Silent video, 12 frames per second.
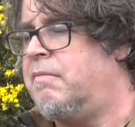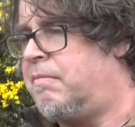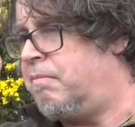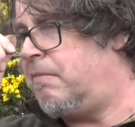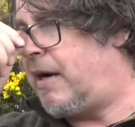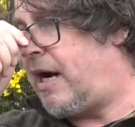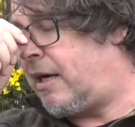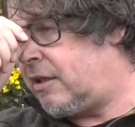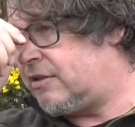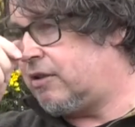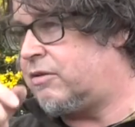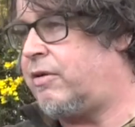
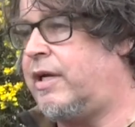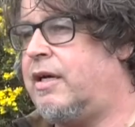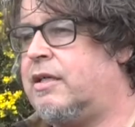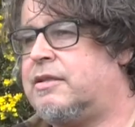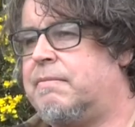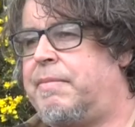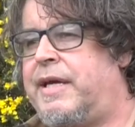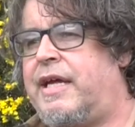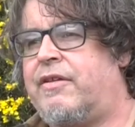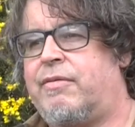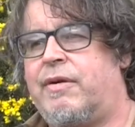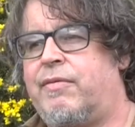markers and crayons and
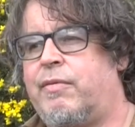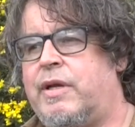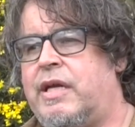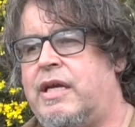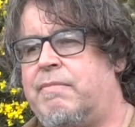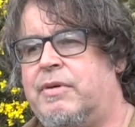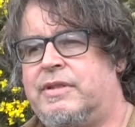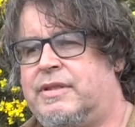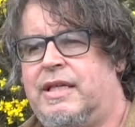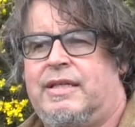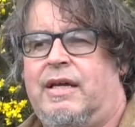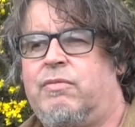paints, whatever we need, but
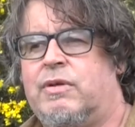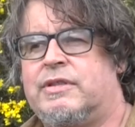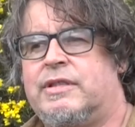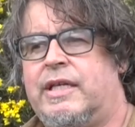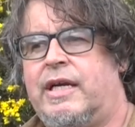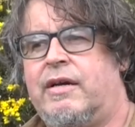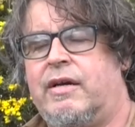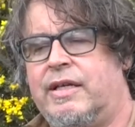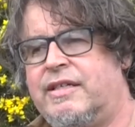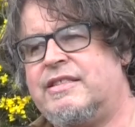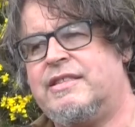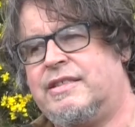that wasn't there. And
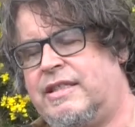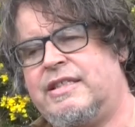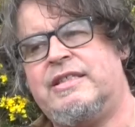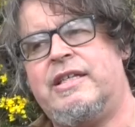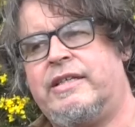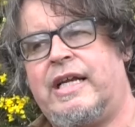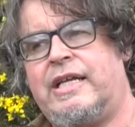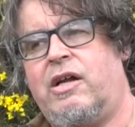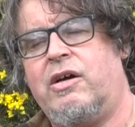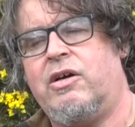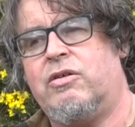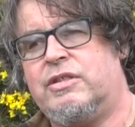this is not that
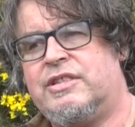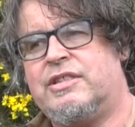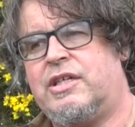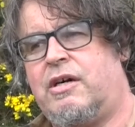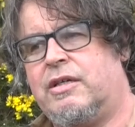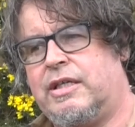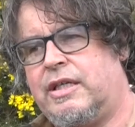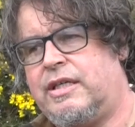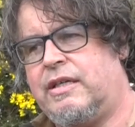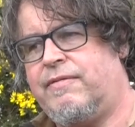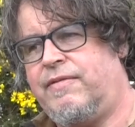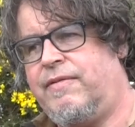long ago. This is talking the
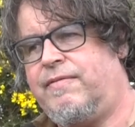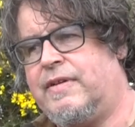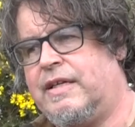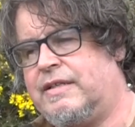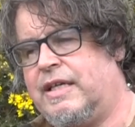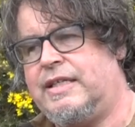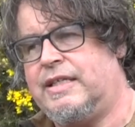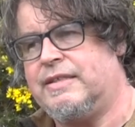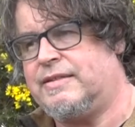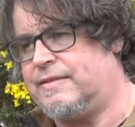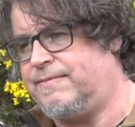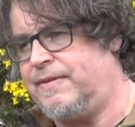1950s,
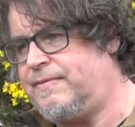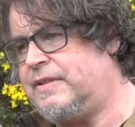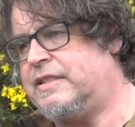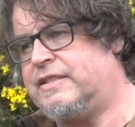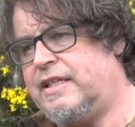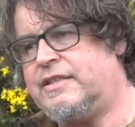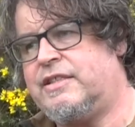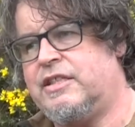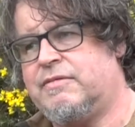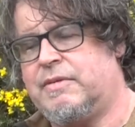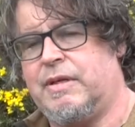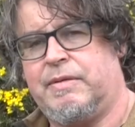
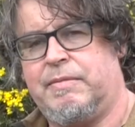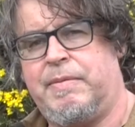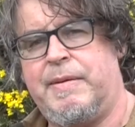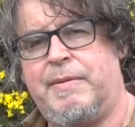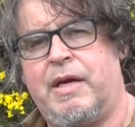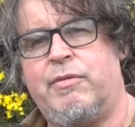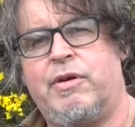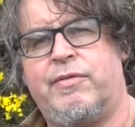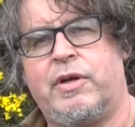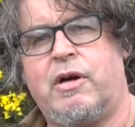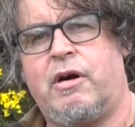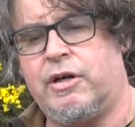60s, that people I would have
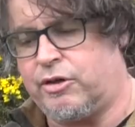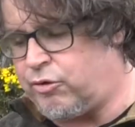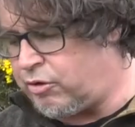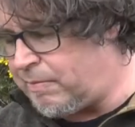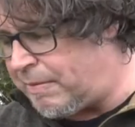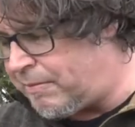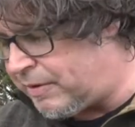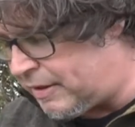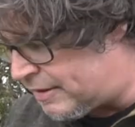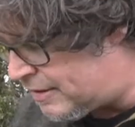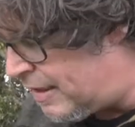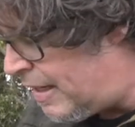recorded who remember
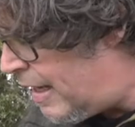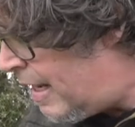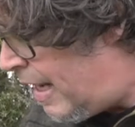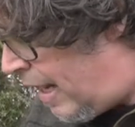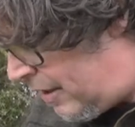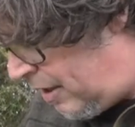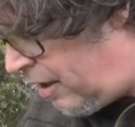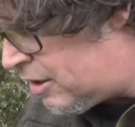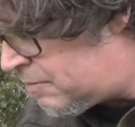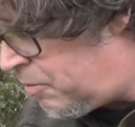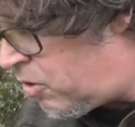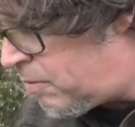this. And they all
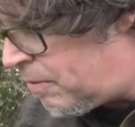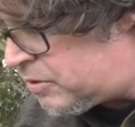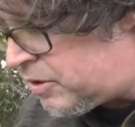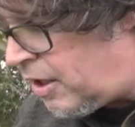spoke about